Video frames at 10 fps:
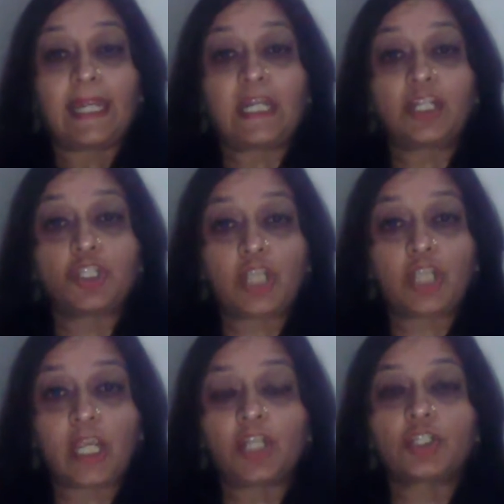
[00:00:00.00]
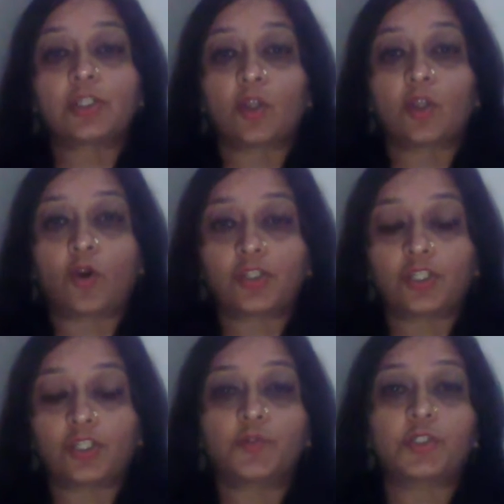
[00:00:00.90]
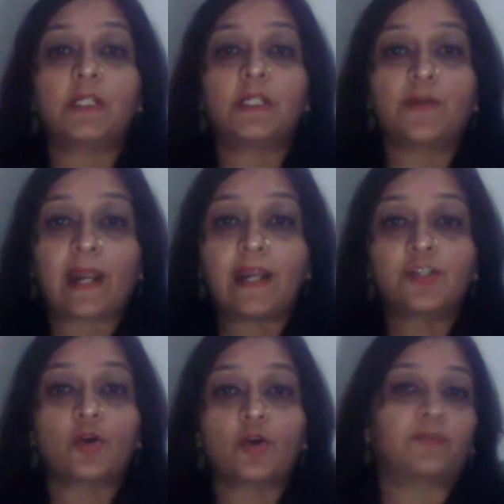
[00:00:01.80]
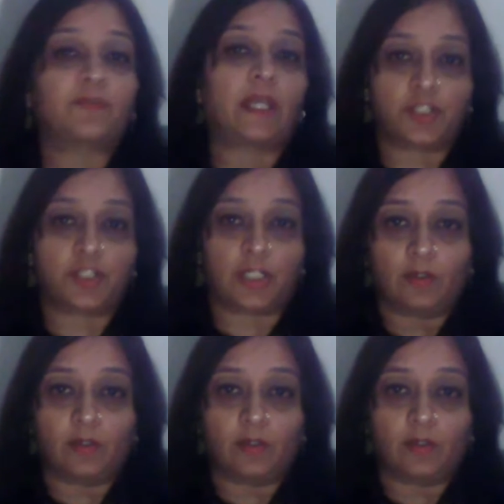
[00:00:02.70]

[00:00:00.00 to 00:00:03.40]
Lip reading: It changed the constitutional rights of the LG.